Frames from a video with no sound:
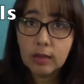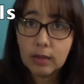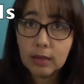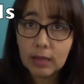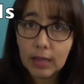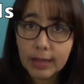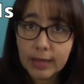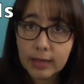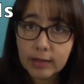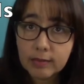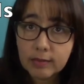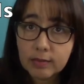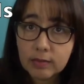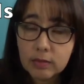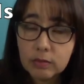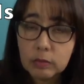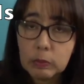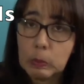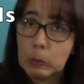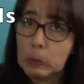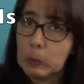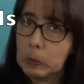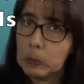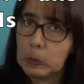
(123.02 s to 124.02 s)

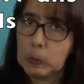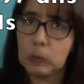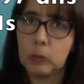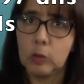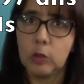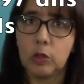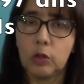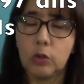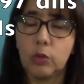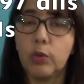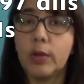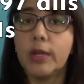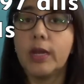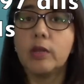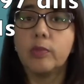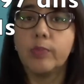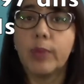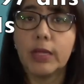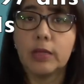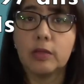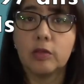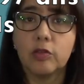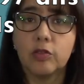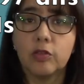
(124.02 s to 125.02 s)
less. Great
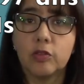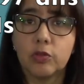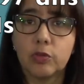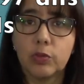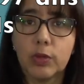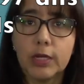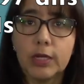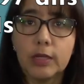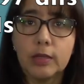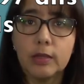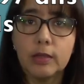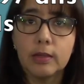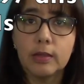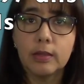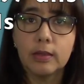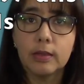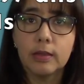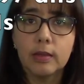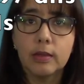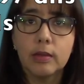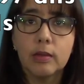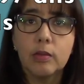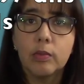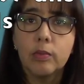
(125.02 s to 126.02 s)
advantages, right?
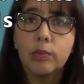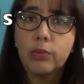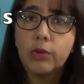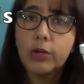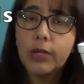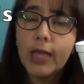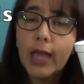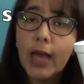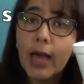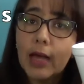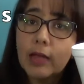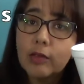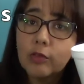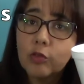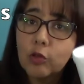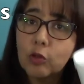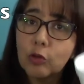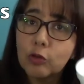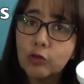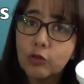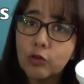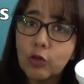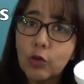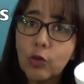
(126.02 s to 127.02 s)
But it has
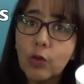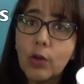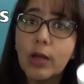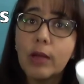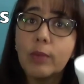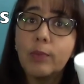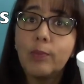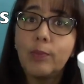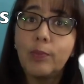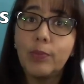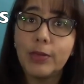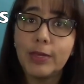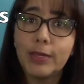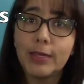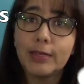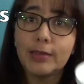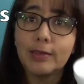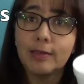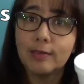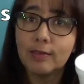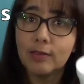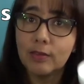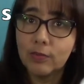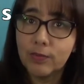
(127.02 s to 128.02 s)
also a big
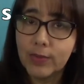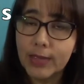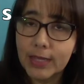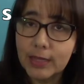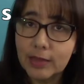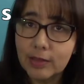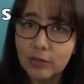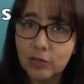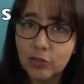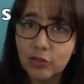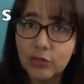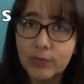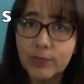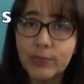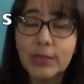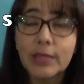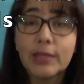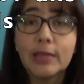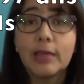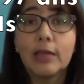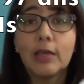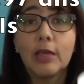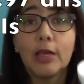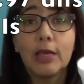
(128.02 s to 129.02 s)
disadvantage.
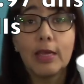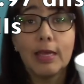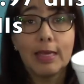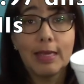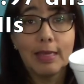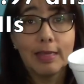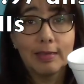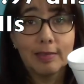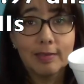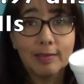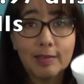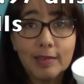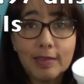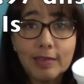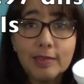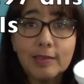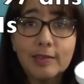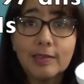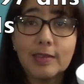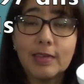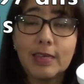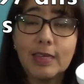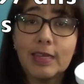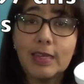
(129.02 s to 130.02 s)

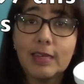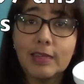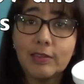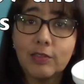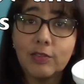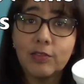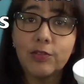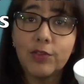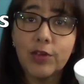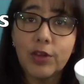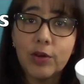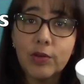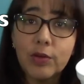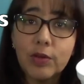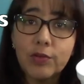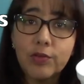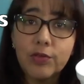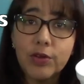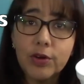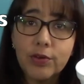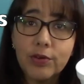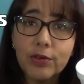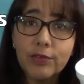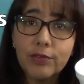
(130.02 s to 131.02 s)
Since it is very,
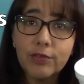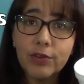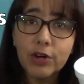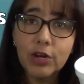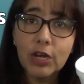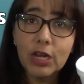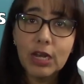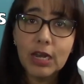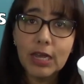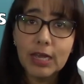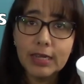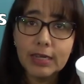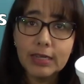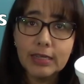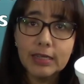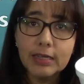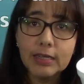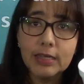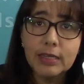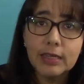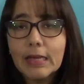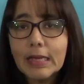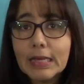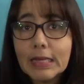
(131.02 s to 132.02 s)
very, very light,
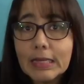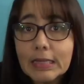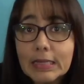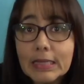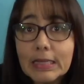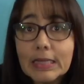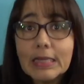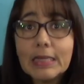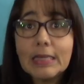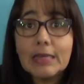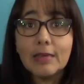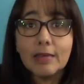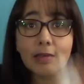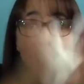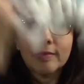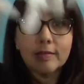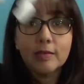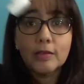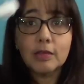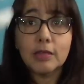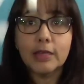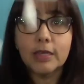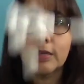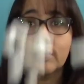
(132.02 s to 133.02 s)
it
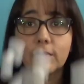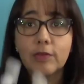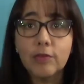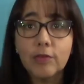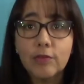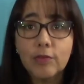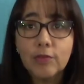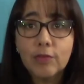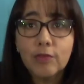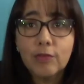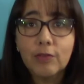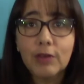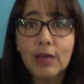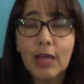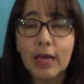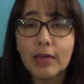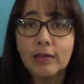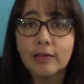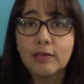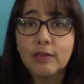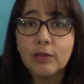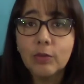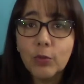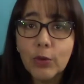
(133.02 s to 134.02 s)
easily
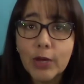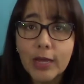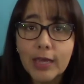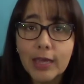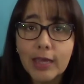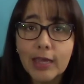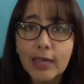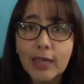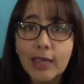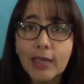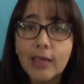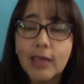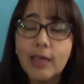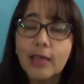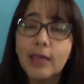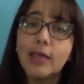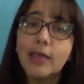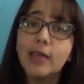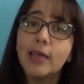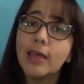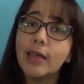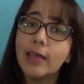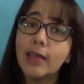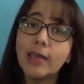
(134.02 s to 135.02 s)
flies away
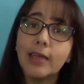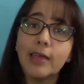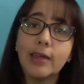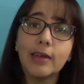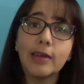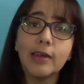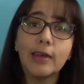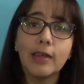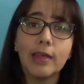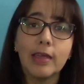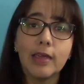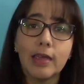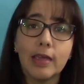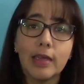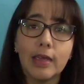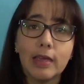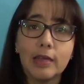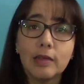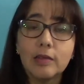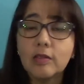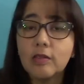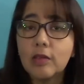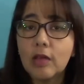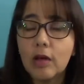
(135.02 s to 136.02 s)
and
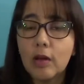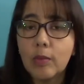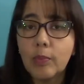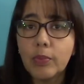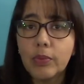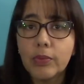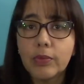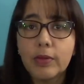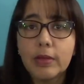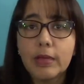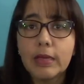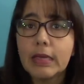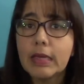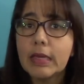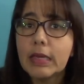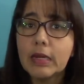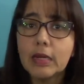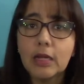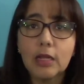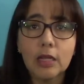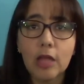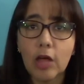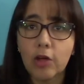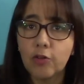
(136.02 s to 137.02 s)
ends up in
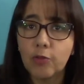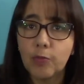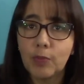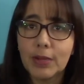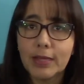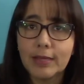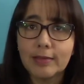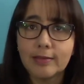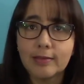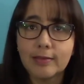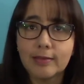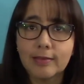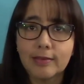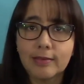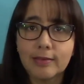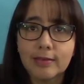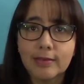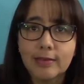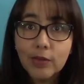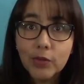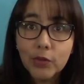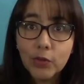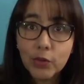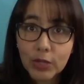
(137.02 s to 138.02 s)
a lot of places.
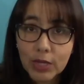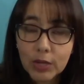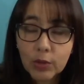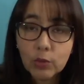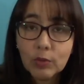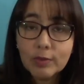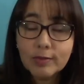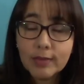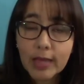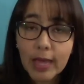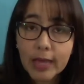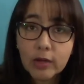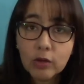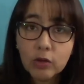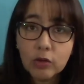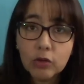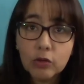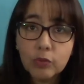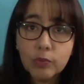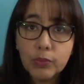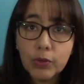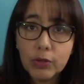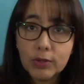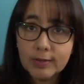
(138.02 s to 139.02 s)
You can
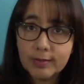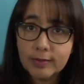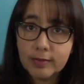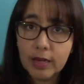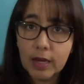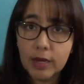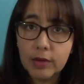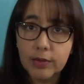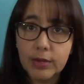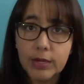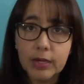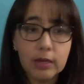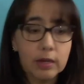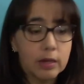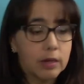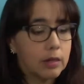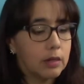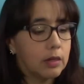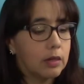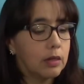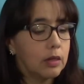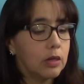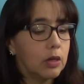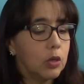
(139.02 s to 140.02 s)
recycle polystyrene.
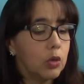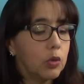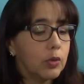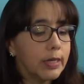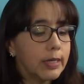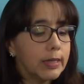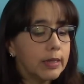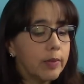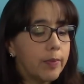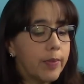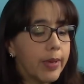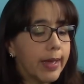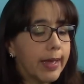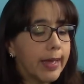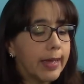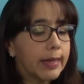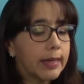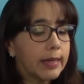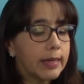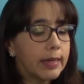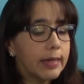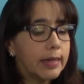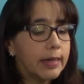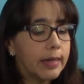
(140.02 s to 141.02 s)
Look in the
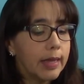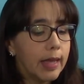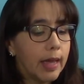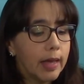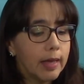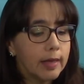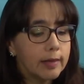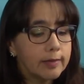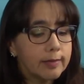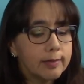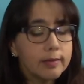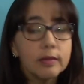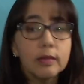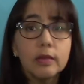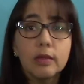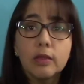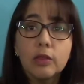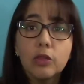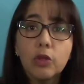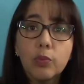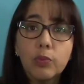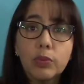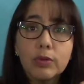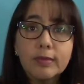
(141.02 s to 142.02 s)
back and it has
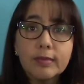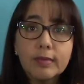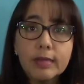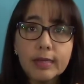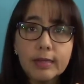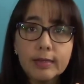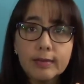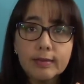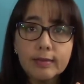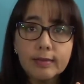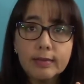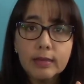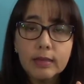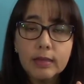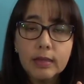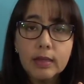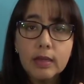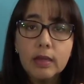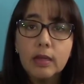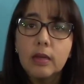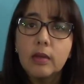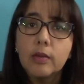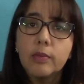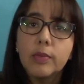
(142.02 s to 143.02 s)
number 6.
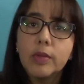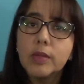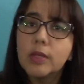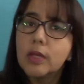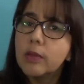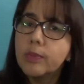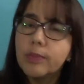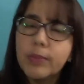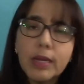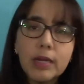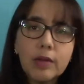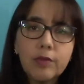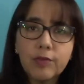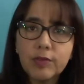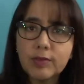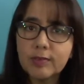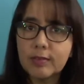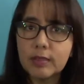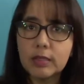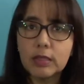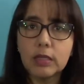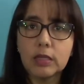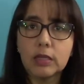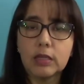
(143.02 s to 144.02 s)
But not many
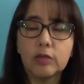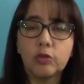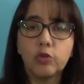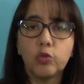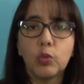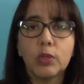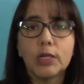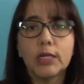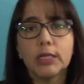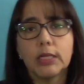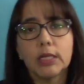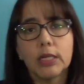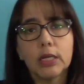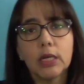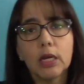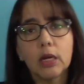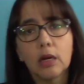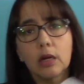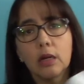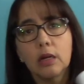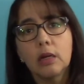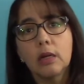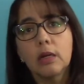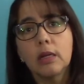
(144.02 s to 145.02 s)
facilities want to take
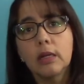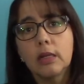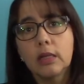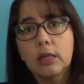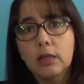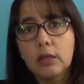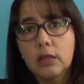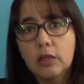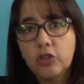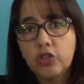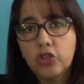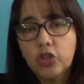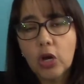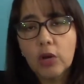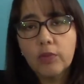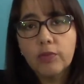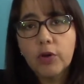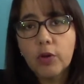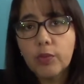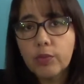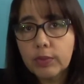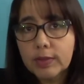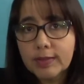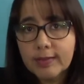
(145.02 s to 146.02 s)
on the job
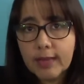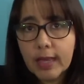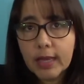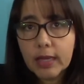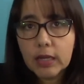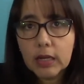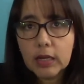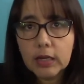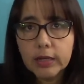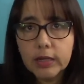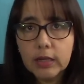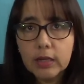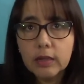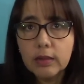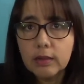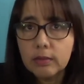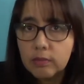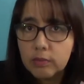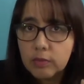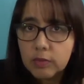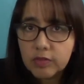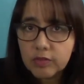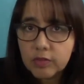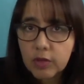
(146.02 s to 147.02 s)
of recycling
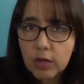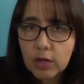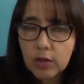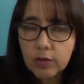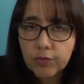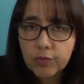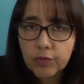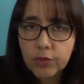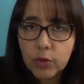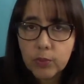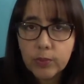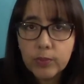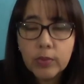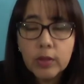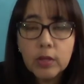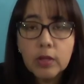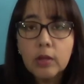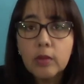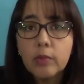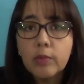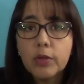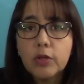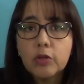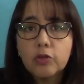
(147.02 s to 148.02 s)
styrofoam
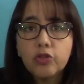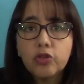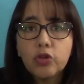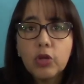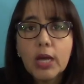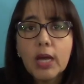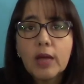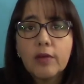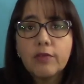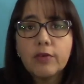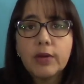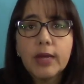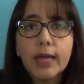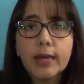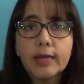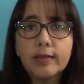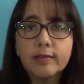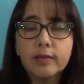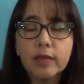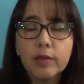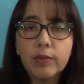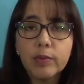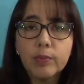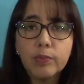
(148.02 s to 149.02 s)
because you have
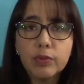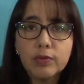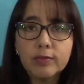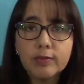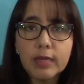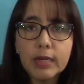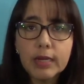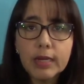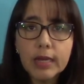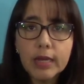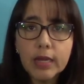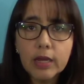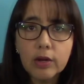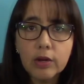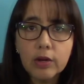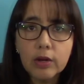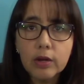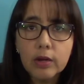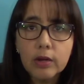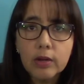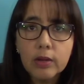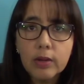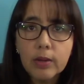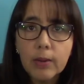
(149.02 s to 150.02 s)
97% air.
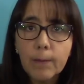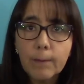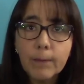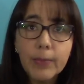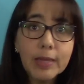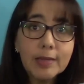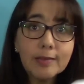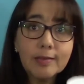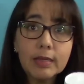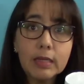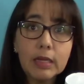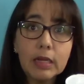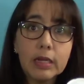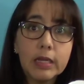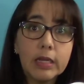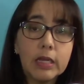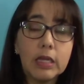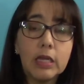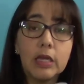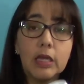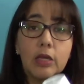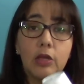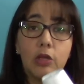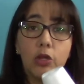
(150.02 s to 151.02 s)

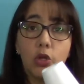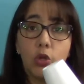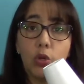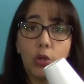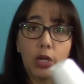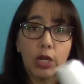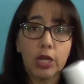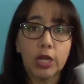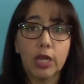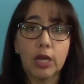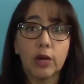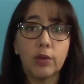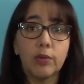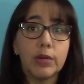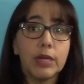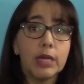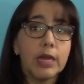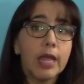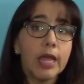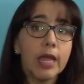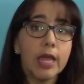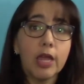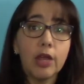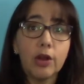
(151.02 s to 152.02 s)
Basically, you're
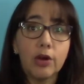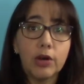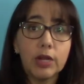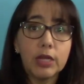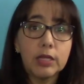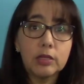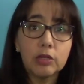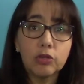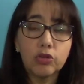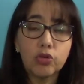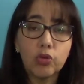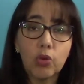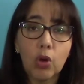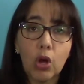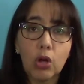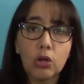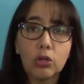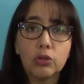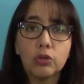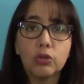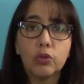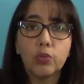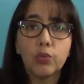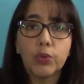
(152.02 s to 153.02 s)
carrying air in the
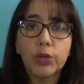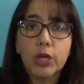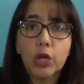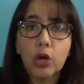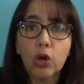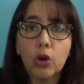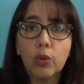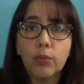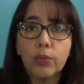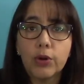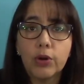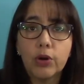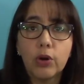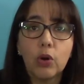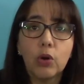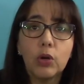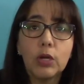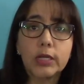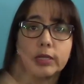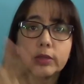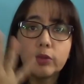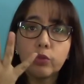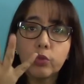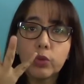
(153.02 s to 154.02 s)
truck to recover
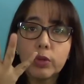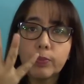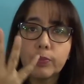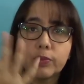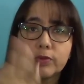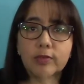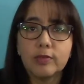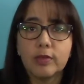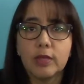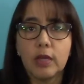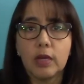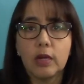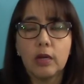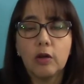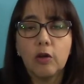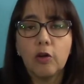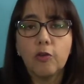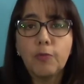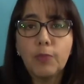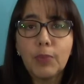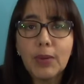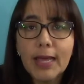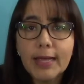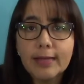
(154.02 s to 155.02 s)
only 3%
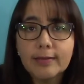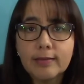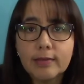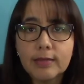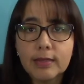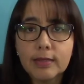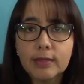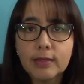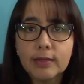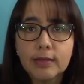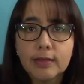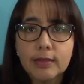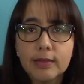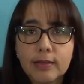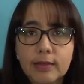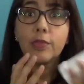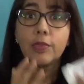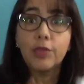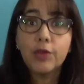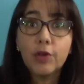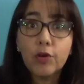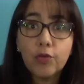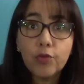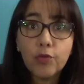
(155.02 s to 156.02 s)
of plastic.
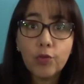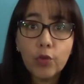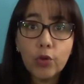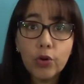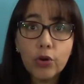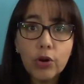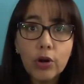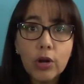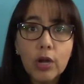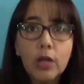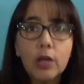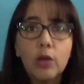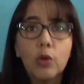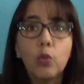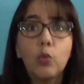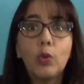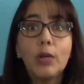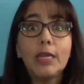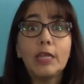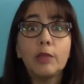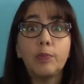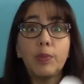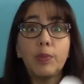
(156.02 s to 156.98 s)
Therefore, we need